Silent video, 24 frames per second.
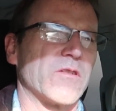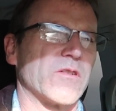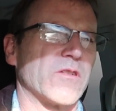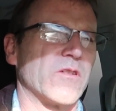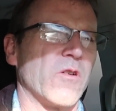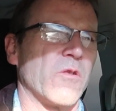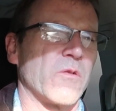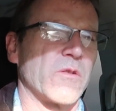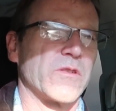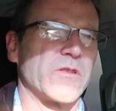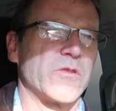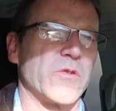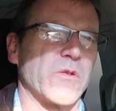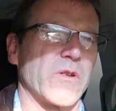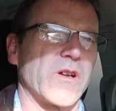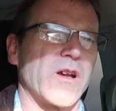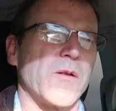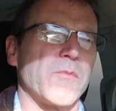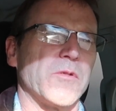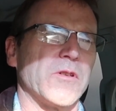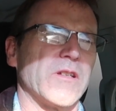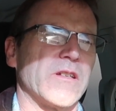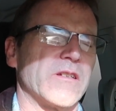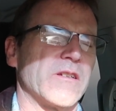for going to a
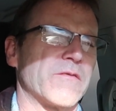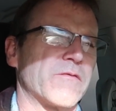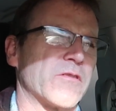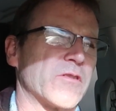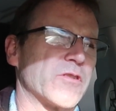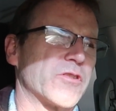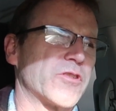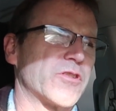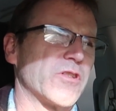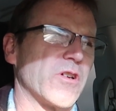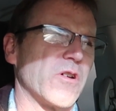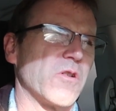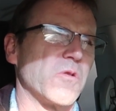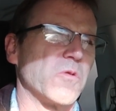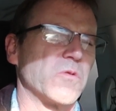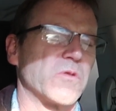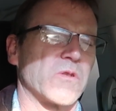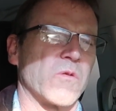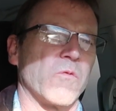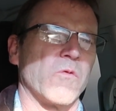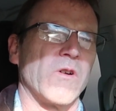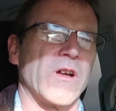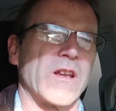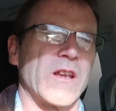couple of different
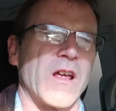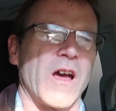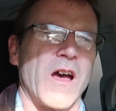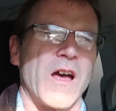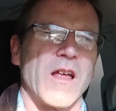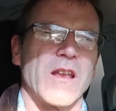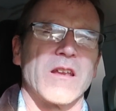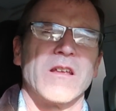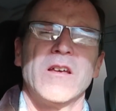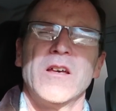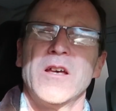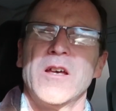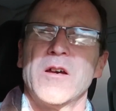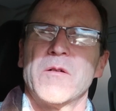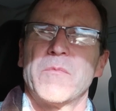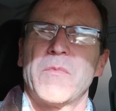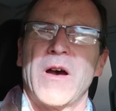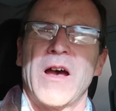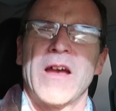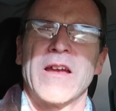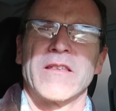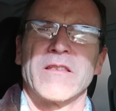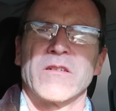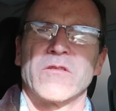shows and whatnot
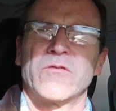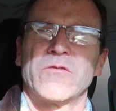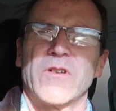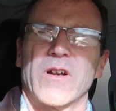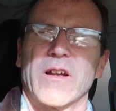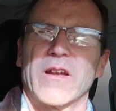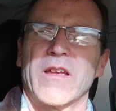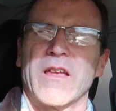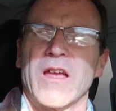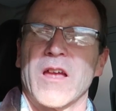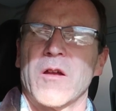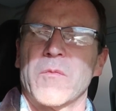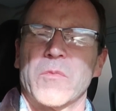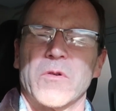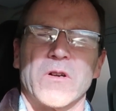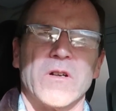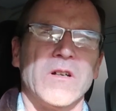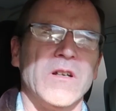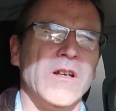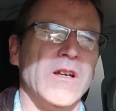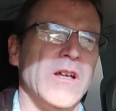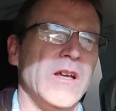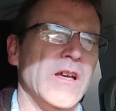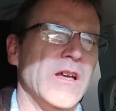behind the truck camper.